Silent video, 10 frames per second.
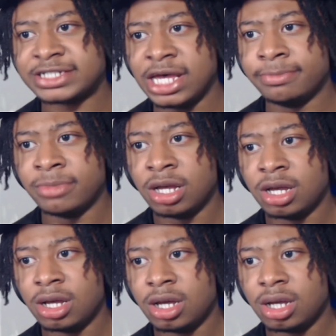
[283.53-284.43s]
him?
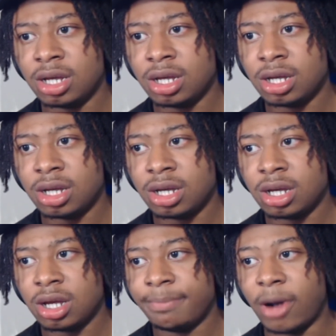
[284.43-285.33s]

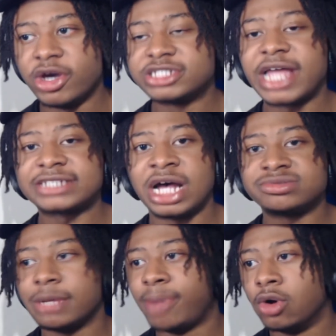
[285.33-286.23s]
Bro, is that
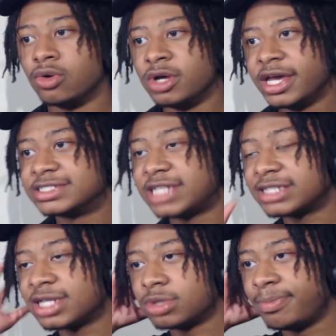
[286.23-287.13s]
something, bro? Is that
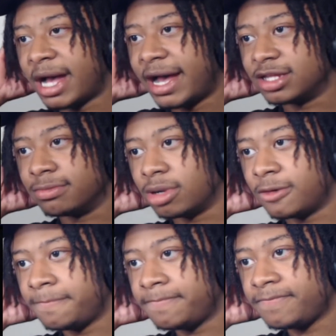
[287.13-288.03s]
something behind him, bro?
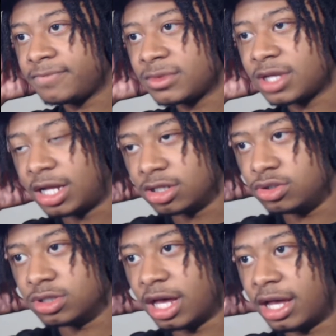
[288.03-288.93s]
I know you
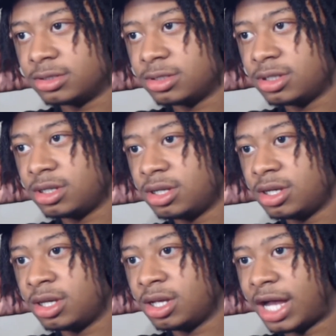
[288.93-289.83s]
lying.
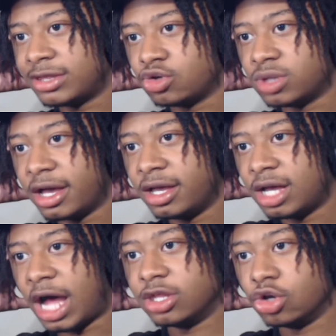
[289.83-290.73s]
I know you lying.
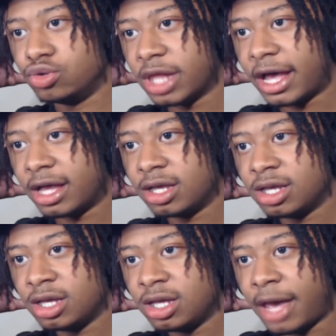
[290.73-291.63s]
I know you lying.
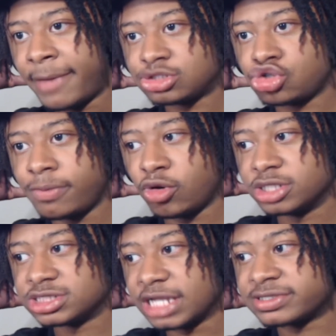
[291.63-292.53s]
Am I tripping or
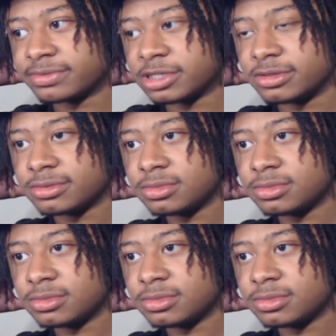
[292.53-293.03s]
is that something?